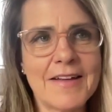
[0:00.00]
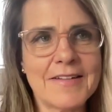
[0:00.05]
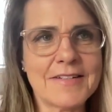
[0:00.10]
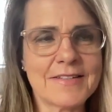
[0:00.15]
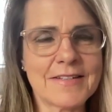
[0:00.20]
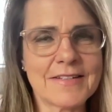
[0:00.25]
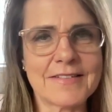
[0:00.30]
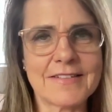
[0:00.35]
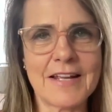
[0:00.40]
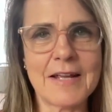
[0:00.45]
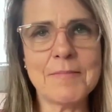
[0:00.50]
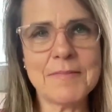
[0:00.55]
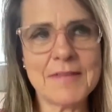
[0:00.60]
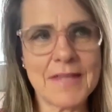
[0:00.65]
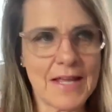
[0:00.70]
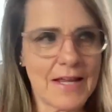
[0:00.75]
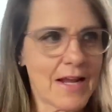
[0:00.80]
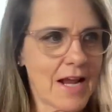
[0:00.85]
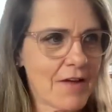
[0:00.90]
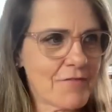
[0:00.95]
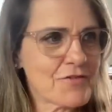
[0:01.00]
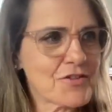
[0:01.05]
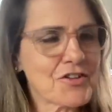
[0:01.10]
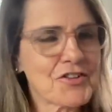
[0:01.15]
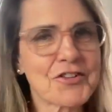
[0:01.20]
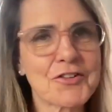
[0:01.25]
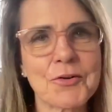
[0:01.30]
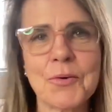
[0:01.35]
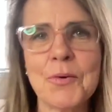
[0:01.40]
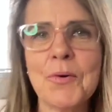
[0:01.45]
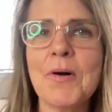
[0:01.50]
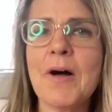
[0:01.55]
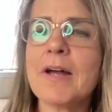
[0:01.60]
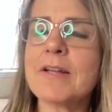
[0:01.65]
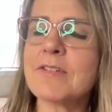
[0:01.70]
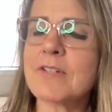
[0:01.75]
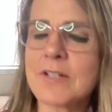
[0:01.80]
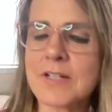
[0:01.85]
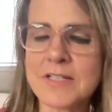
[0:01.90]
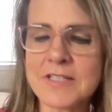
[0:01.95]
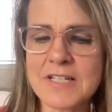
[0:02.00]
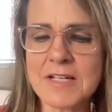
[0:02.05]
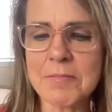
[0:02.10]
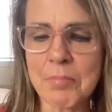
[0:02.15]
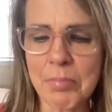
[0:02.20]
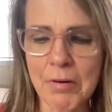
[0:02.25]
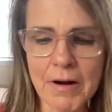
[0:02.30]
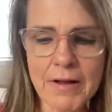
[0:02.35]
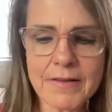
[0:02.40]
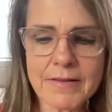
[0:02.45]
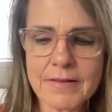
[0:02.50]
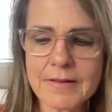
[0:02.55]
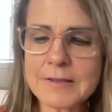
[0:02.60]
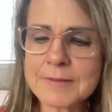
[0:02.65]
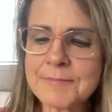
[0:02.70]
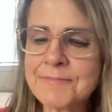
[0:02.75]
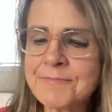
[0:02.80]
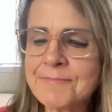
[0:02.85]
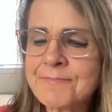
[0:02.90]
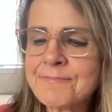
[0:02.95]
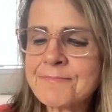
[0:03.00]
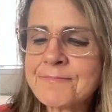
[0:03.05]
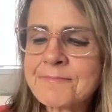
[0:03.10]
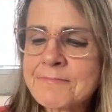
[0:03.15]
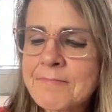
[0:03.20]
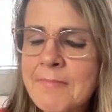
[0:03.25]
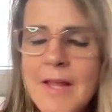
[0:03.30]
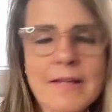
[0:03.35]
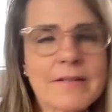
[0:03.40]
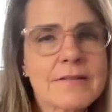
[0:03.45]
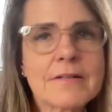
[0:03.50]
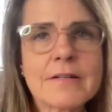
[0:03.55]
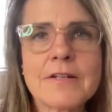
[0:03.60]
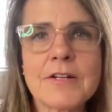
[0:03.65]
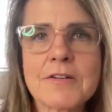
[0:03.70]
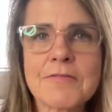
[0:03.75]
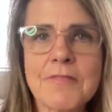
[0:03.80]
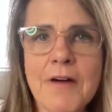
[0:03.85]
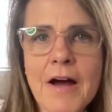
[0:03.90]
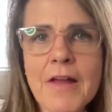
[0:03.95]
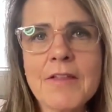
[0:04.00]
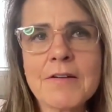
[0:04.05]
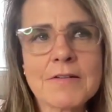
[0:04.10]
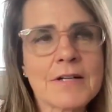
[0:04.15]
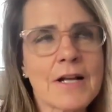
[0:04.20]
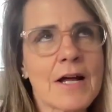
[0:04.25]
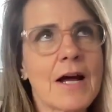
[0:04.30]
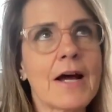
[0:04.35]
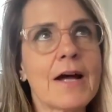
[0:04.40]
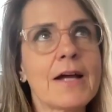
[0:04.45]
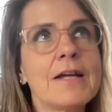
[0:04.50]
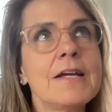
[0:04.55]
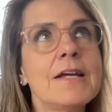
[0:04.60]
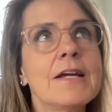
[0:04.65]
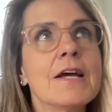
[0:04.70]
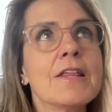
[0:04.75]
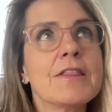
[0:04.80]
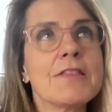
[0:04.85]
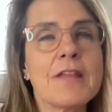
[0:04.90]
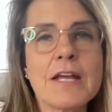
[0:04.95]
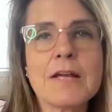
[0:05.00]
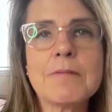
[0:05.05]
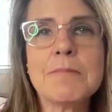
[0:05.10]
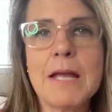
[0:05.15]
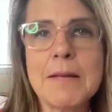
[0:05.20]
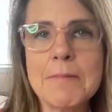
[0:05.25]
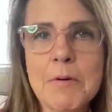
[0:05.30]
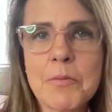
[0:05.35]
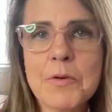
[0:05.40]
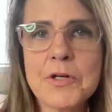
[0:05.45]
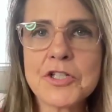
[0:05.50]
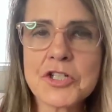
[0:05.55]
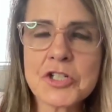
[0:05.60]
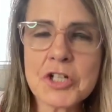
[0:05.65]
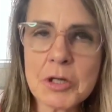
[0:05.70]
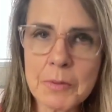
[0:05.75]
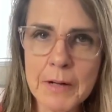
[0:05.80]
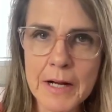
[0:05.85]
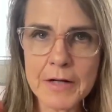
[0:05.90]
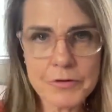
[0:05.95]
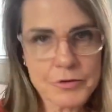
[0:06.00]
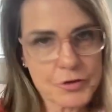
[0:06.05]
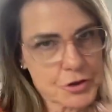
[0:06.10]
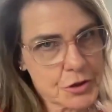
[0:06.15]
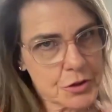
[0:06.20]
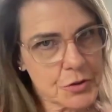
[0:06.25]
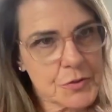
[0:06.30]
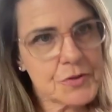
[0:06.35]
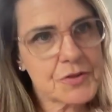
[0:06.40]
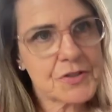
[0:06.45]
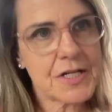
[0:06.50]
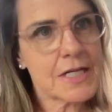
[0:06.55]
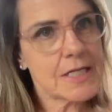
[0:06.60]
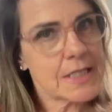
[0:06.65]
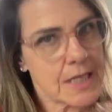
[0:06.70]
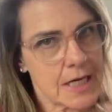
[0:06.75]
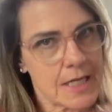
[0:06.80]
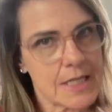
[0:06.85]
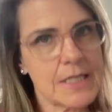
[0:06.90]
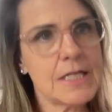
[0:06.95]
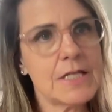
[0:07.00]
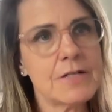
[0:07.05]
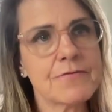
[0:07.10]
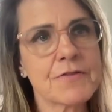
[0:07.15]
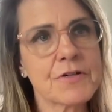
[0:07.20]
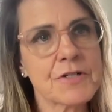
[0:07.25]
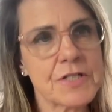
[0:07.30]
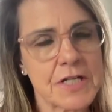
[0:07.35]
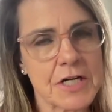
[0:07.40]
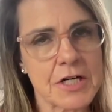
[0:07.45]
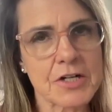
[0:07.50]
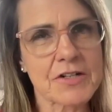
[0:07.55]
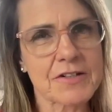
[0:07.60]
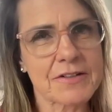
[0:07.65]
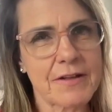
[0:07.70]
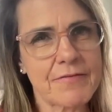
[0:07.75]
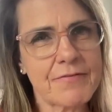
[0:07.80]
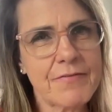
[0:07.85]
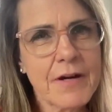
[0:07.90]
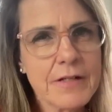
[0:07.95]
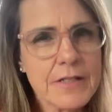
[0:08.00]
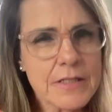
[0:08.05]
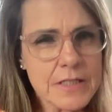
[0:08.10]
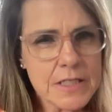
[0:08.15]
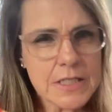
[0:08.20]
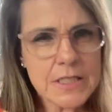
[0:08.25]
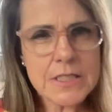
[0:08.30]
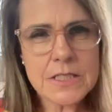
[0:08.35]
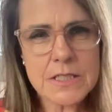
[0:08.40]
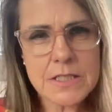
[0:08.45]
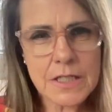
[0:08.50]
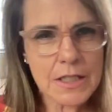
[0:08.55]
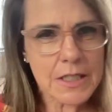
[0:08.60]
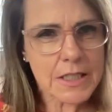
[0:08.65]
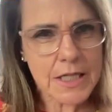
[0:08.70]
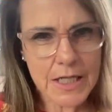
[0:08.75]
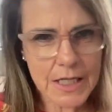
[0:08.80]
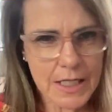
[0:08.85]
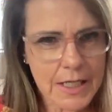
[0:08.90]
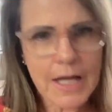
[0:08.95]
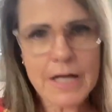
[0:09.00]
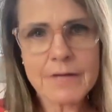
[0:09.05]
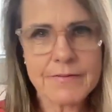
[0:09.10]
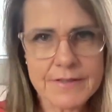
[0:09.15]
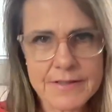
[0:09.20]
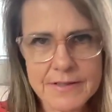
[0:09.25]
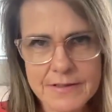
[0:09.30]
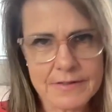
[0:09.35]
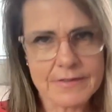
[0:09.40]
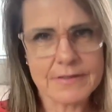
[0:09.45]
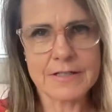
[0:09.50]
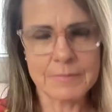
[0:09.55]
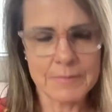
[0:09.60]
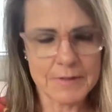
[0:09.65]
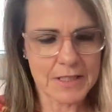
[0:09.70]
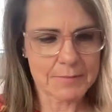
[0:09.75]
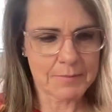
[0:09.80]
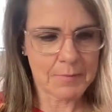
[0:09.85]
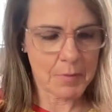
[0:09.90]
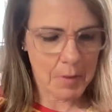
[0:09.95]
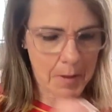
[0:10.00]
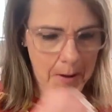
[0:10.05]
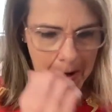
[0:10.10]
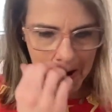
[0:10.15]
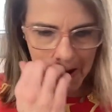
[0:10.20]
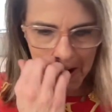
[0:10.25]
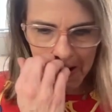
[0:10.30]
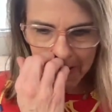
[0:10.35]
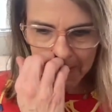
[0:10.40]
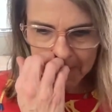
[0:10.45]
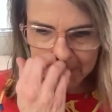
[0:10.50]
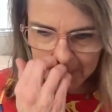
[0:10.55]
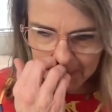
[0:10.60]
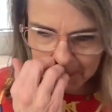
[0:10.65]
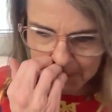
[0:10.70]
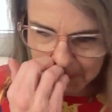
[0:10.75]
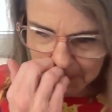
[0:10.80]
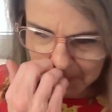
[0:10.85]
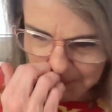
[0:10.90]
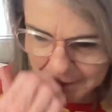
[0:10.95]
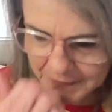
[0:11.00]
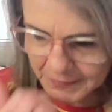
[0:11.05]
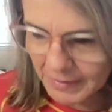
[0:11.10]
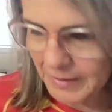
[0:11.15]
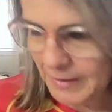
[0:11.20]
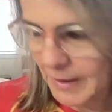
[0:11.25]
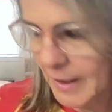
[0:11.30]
I did the same thing after school. I took a deep breath, said, "Your father and I think maybe we should go out Tuesday night for dinner," because I felt he needed to like get it out of his system a little more. So Tuesday